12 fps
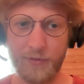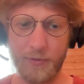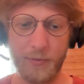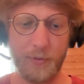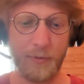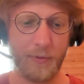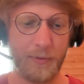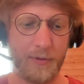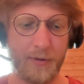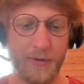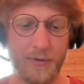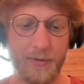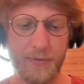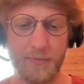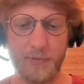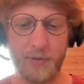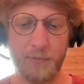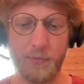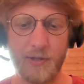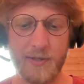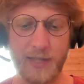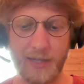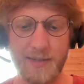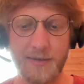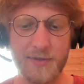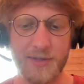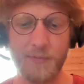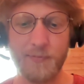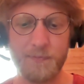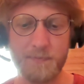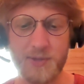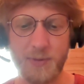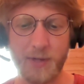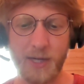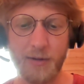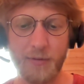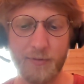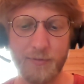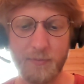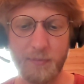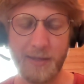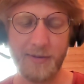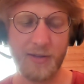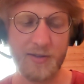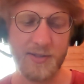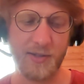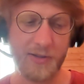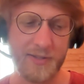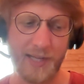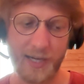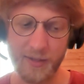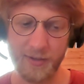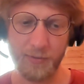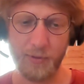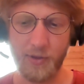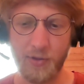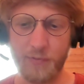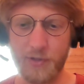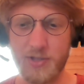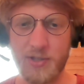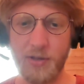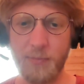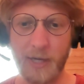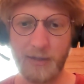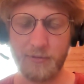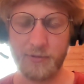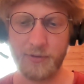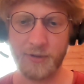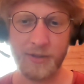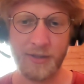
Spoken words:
to build like have some kind of maintenance on the side and doing the conversion in the background,